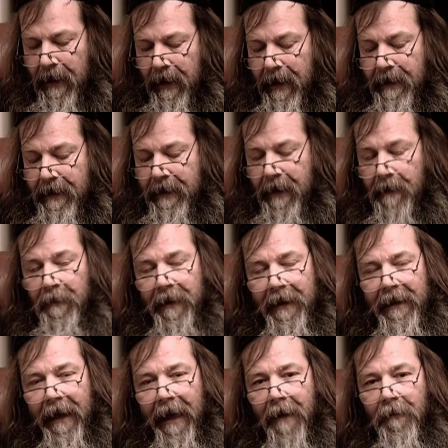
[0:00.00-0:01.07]
It's simply
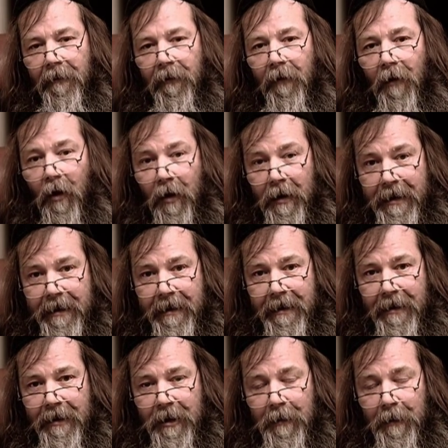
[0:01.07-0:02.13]
that I'm forced
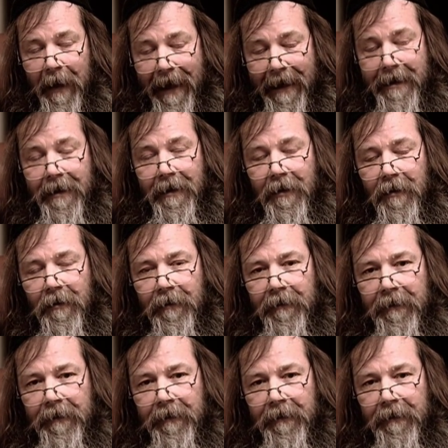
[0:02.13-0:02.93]
to speak to you